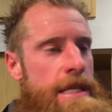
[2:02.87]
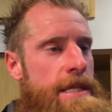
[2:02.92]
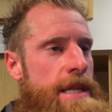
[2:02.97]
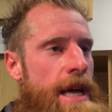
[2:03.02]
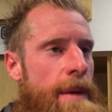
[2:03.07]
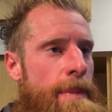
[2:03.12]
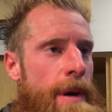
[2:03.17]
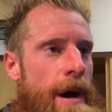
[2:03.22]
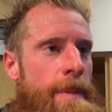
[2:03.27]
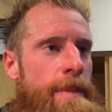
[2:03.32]
to
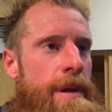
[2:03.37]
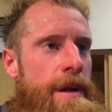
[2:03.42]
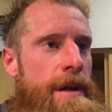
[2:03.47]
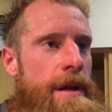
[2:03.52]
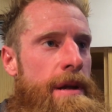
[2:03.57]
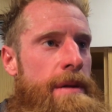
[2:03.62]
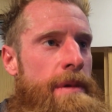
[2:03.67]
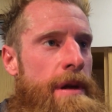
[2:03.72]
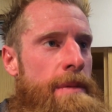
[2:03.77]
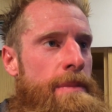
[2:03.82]
step up
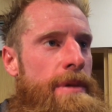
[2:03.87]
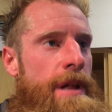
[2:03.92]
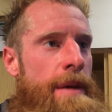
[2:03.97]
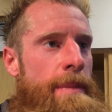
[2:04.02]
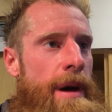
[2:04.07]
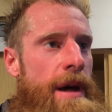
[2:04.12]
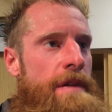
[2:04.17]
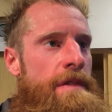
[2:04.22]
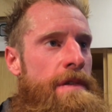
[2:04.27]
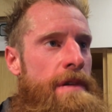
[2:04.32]
and, and, and play
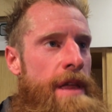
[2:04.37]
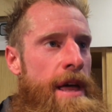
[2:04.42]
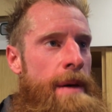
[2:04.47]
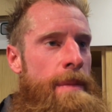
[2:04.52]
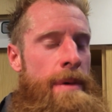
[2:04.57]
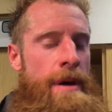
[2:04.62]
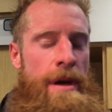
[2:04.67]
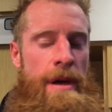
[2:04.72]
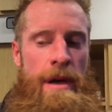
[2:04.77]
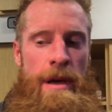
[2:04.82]
better for them.